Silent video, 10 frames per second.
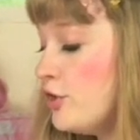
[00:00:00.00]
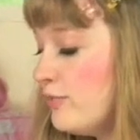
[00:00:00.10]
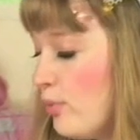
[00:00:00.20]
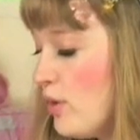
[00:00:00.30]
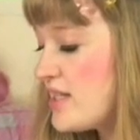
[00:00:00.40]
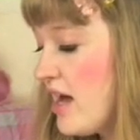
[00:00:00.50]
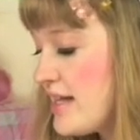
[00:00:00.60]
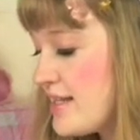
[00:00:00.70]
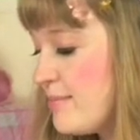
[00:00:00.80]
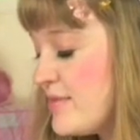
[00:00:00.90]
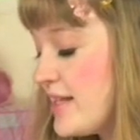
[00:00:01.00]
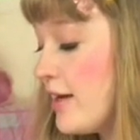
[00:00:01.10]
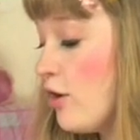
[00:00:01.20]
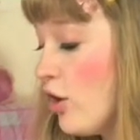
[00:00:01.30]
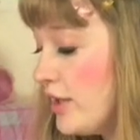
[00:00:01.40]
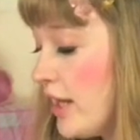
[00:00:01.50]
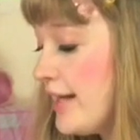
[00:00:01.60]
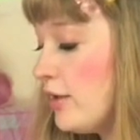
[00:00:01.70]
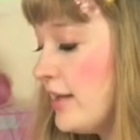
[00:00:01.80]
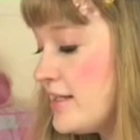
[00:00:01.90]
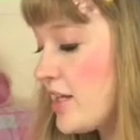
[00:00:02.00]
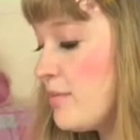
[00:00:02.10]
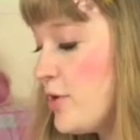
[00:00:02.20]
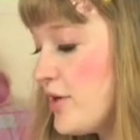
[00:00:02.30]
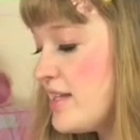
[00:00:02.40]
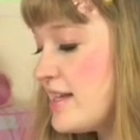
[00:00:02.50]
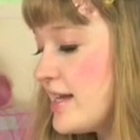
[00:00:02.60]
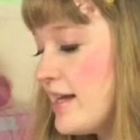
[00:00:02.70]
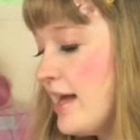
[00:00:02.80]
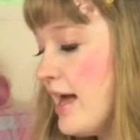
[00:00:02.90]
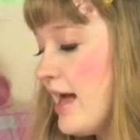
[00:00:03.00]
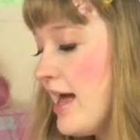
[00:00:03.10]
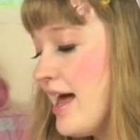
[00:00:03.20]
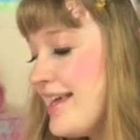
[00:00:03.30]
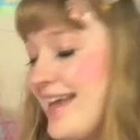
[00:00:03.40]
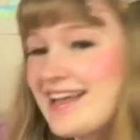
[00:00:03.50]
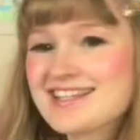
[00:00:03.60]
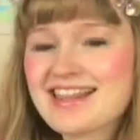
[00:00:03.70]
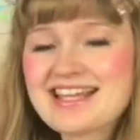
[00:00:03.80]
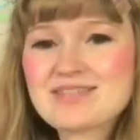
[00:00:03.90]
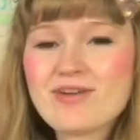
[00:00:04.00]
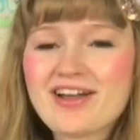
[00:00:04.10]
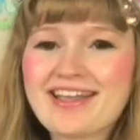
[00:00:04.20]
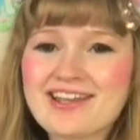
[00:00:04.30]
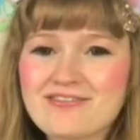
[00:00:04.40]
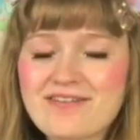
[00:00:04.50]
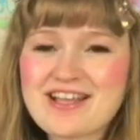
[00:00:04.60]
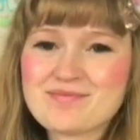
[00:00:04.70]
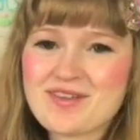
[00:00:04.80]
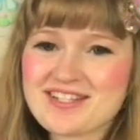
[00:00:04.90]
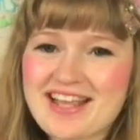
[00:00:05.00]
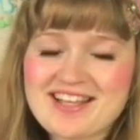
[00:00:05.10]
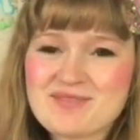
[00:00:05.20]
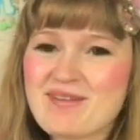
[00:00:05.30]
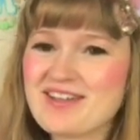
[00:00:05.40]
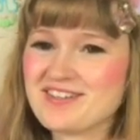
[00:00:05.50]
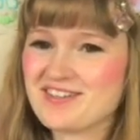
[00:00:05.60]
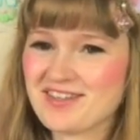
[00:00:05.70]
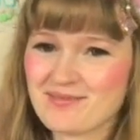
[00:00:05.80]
You've bought items in an online Lolita community. Yes, Lace Market and Facebook sales pages are the